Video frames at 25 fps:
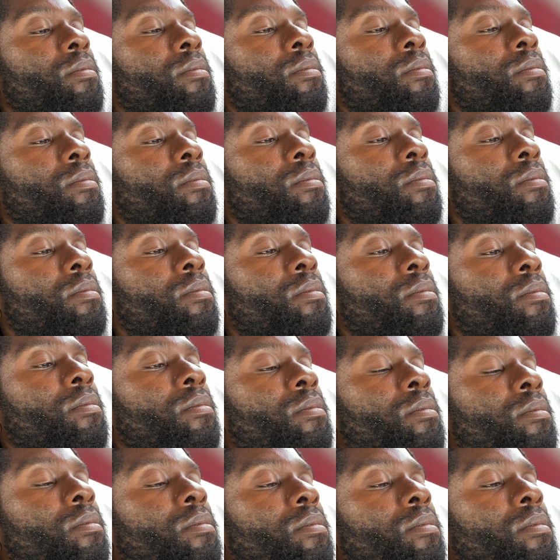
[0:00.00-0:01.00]

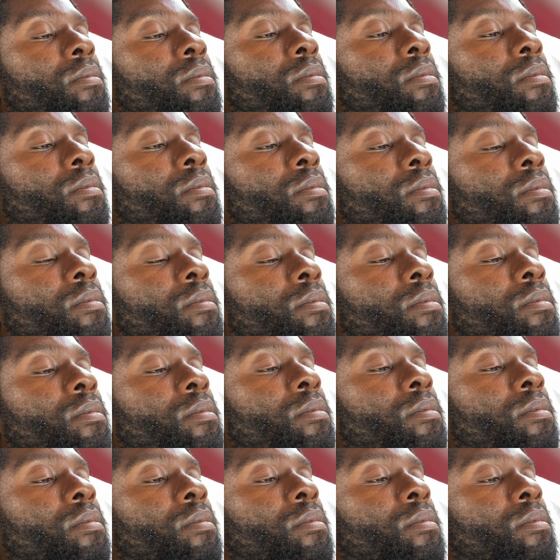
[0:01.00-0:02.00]

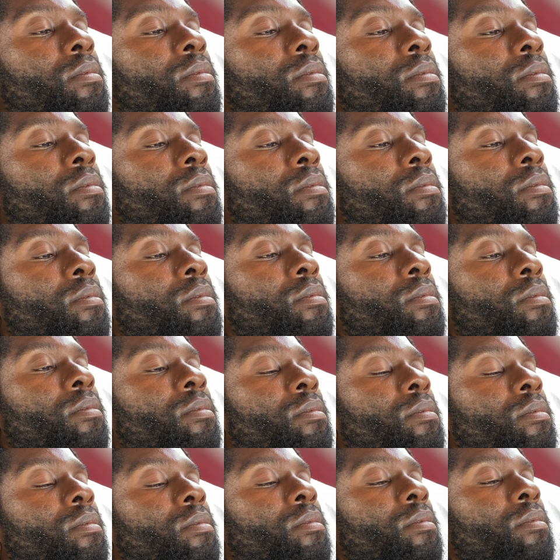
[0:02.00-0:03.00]

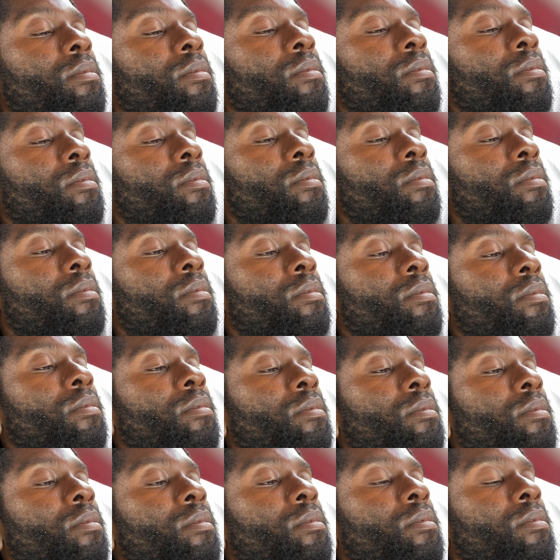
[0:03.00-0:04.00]
(silence)